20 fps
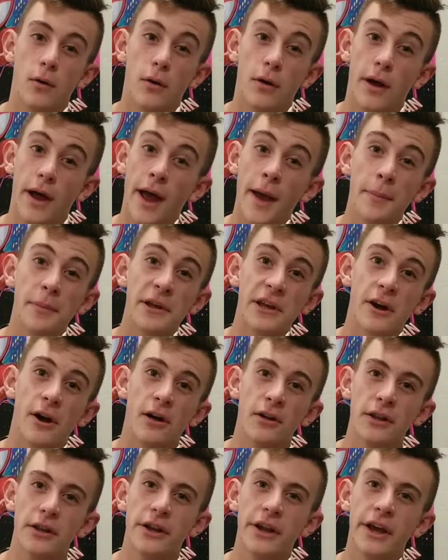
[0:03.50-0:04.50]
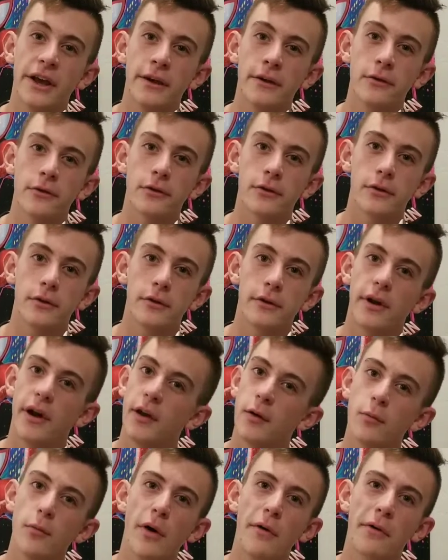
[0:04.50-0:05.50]
happy holidays,
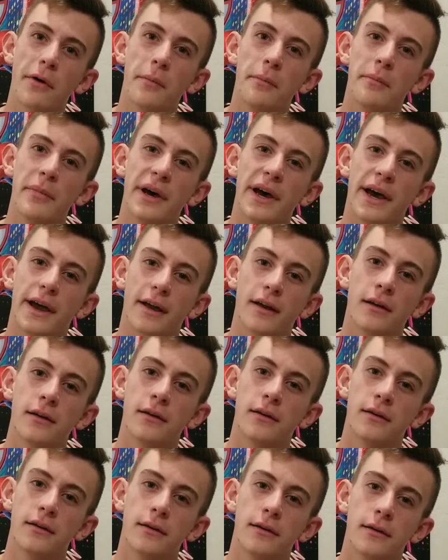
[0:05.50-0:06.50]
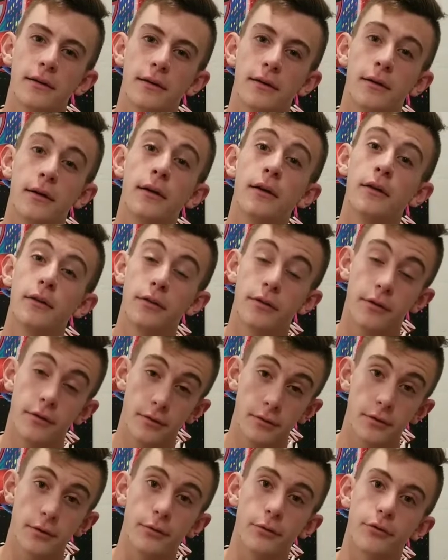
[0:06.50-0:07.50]
and welcome back
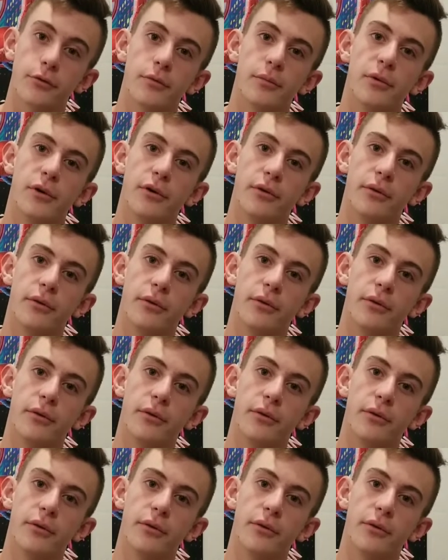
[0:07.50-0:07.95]
to LoserBoy